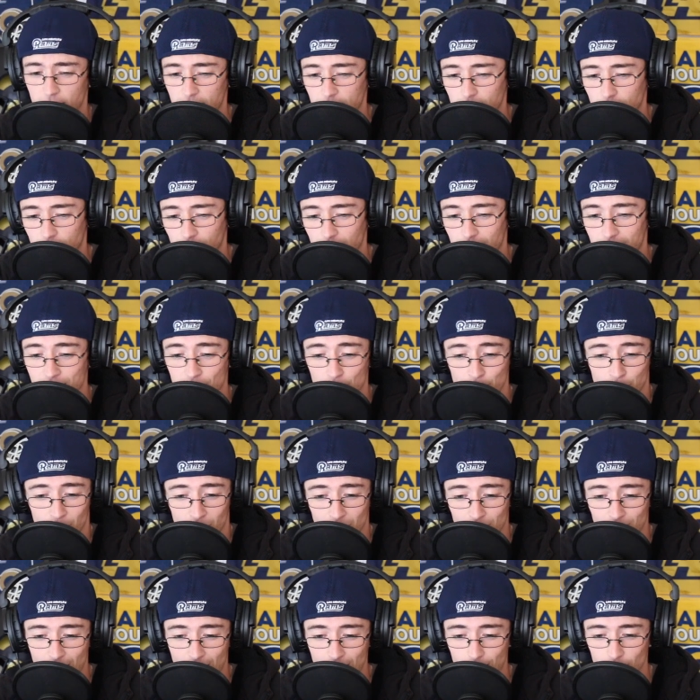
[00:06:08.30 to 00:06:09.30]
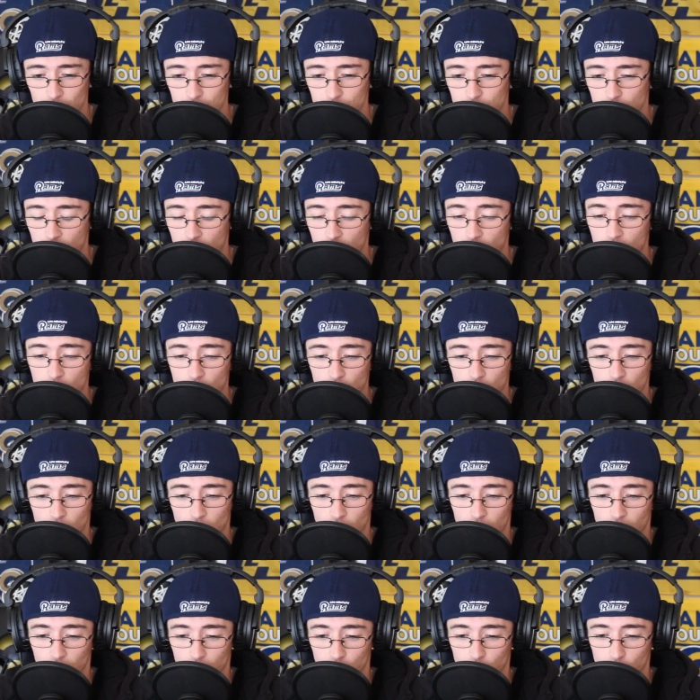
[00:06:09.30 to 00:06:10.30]
Taylor is above average,
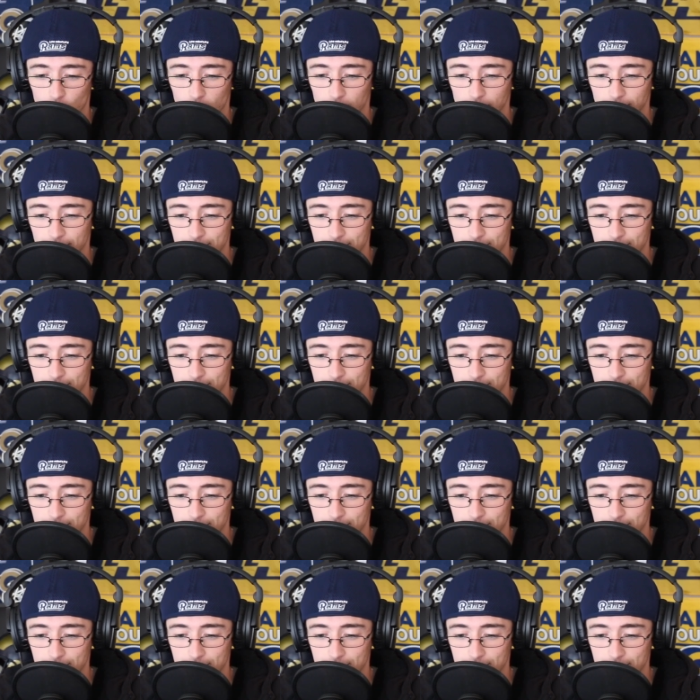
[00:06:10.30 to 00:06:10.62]
Corey